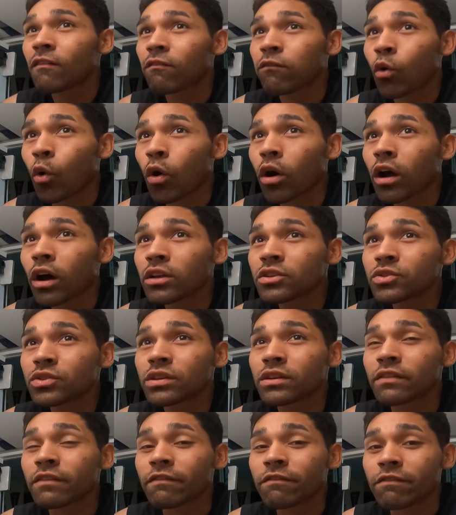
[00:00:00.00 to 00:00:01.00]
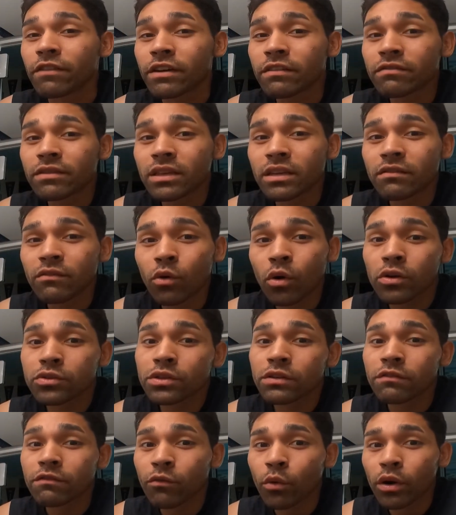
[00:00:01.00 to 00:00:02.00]
450,
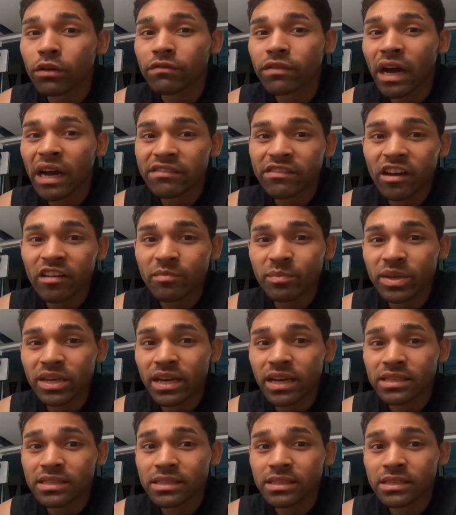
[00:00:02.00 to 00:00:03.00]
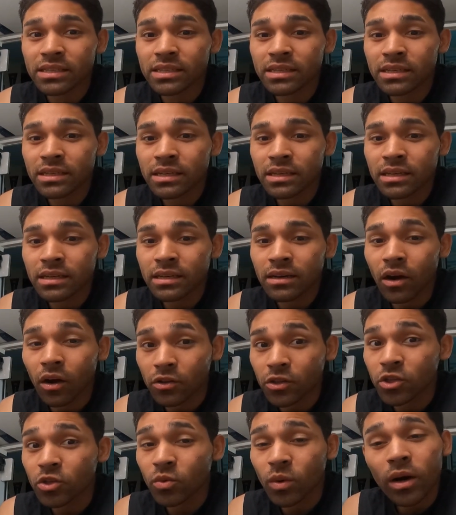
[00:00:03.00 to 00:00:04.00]
445 FPS
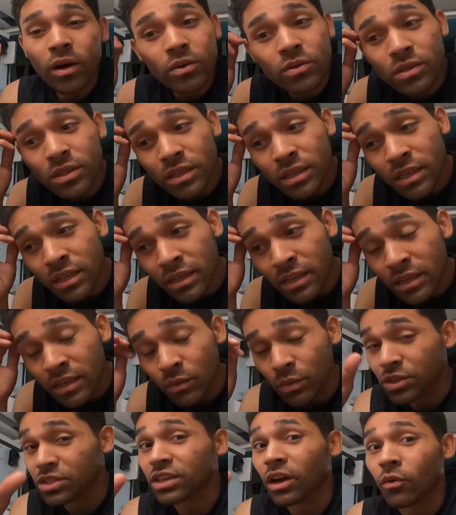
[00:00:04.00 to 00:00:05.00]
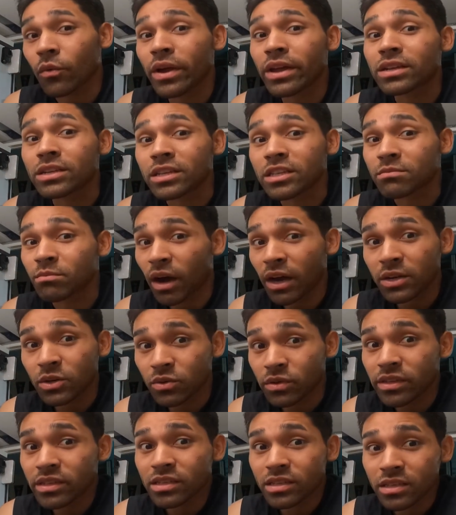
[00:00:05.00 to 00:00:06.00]
on 2.0s, which is outrageous. Mind
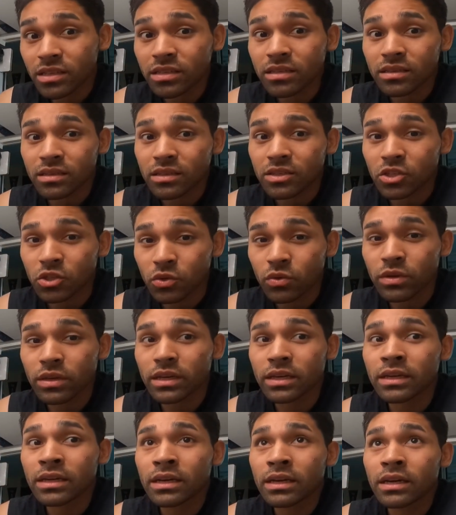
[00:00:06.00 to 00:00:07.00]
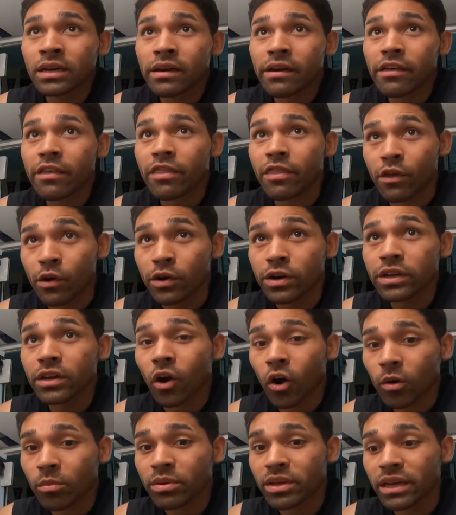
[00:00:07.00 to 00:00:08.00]
you, this is shooting 30
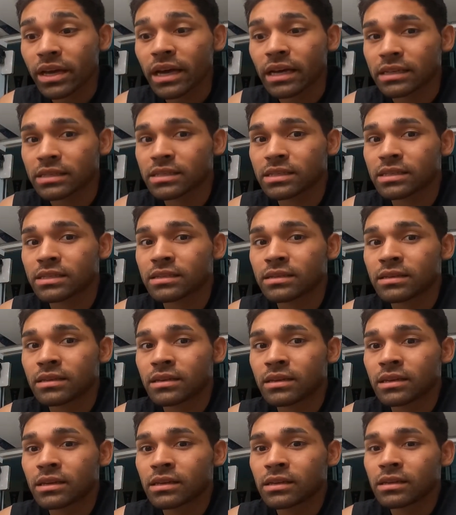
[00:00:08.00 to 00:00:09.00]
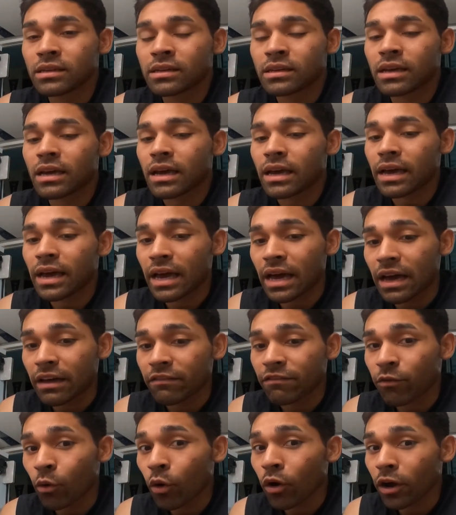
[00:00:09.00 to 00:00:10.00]
RPS at
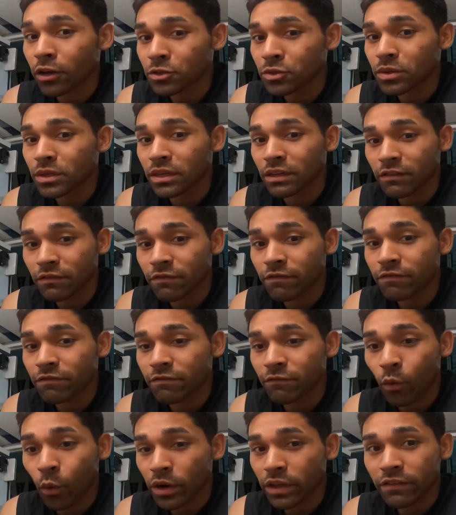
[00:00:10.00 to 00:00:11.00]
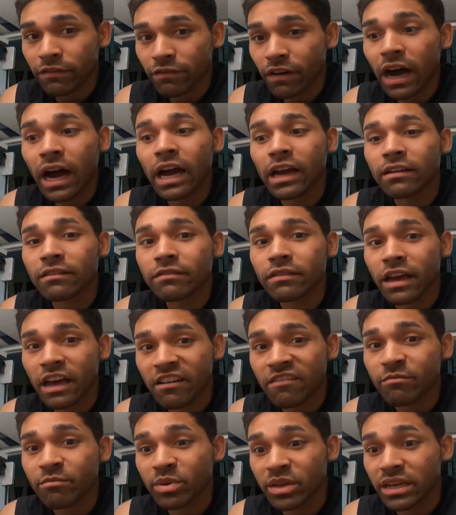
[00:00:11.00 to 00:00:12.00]
445
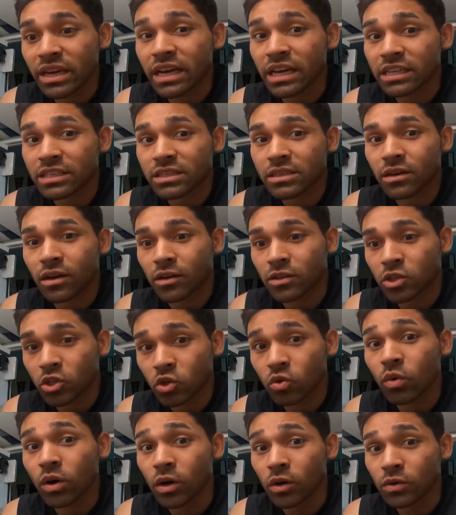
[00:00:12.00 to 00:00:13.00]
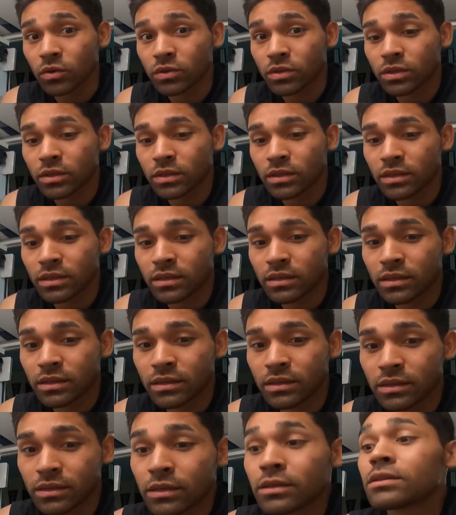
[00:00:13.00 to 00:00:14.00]
FPS on 2.0s.
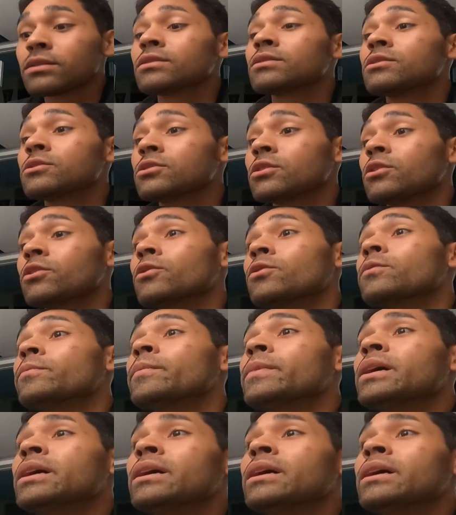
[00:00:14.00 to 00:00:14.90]
So